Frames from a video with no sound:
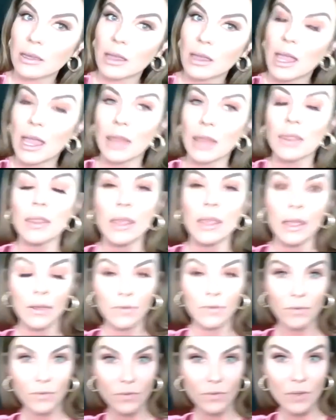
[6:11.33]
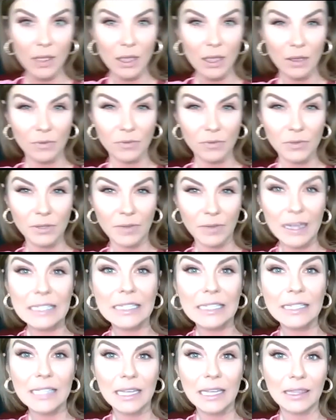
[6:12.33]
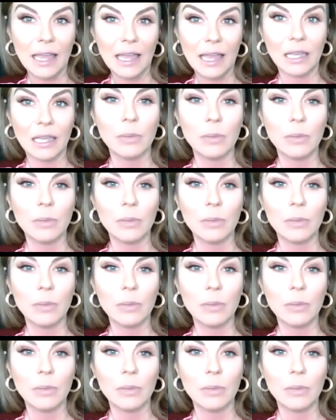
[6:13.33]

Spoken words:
And if devices like that can